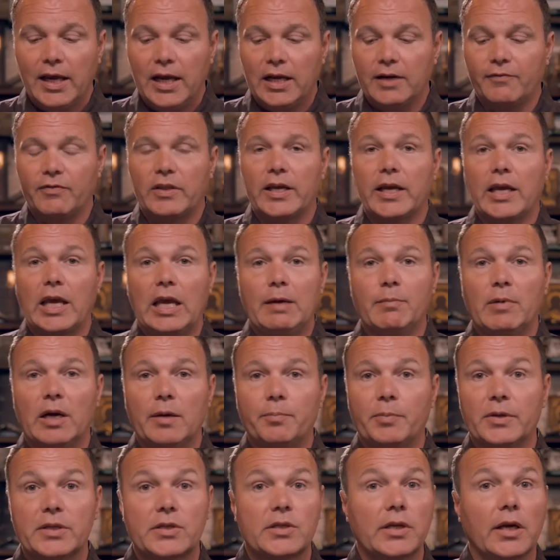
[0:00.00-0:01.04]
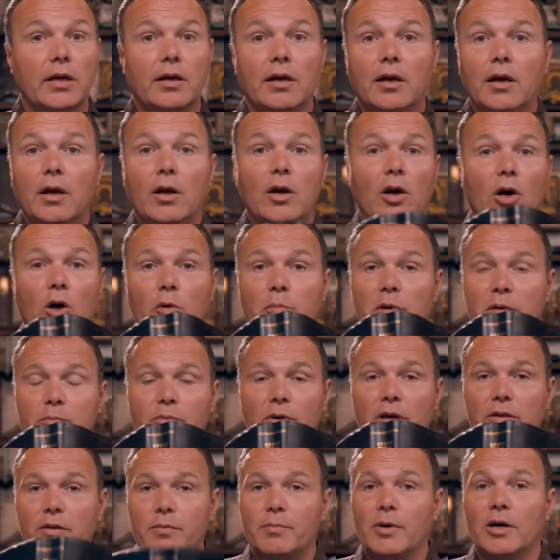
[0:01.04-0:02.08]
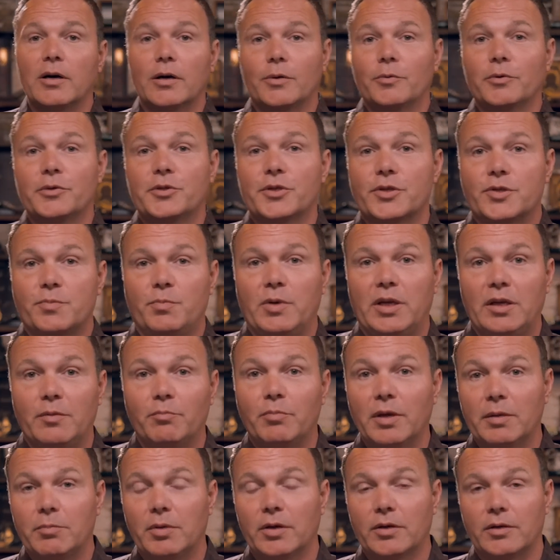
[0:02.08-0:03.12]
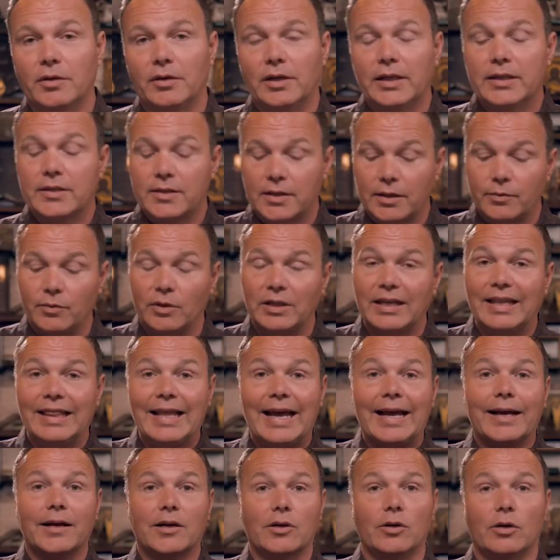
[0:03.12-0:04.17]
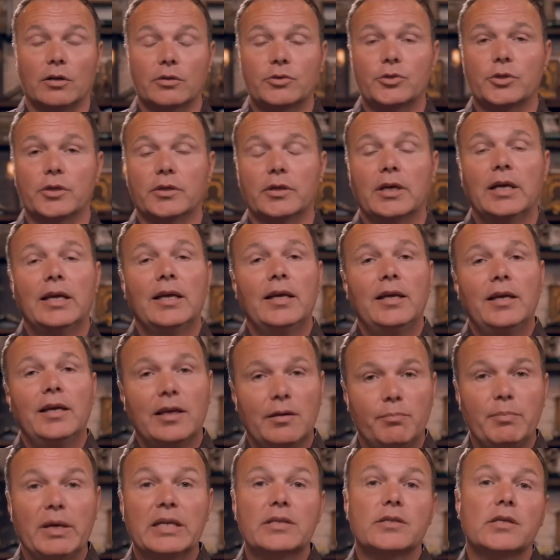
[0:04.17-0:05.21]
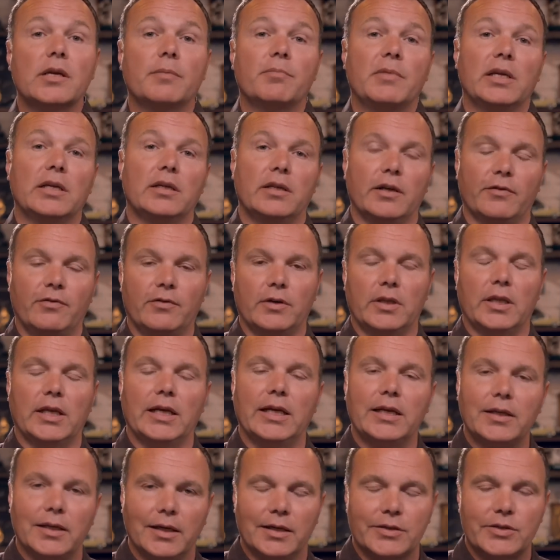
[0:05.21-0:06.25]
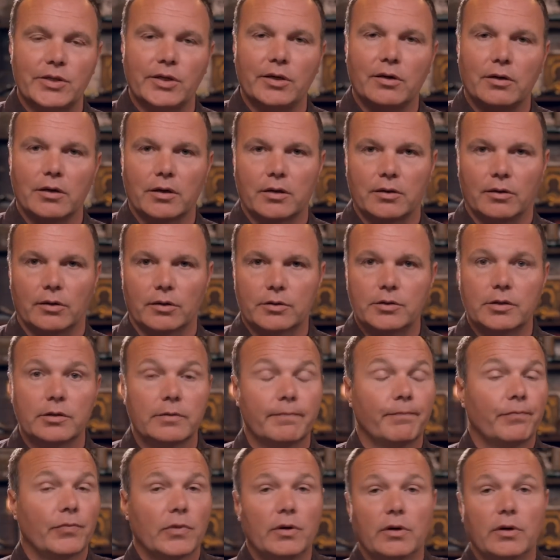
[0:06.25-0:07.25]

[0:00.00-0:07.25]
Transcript: And if they came up and said, oh, but Brother Mark, we're just being biblical, I'd say, well, in that culture, it meant something different than it does in our culture.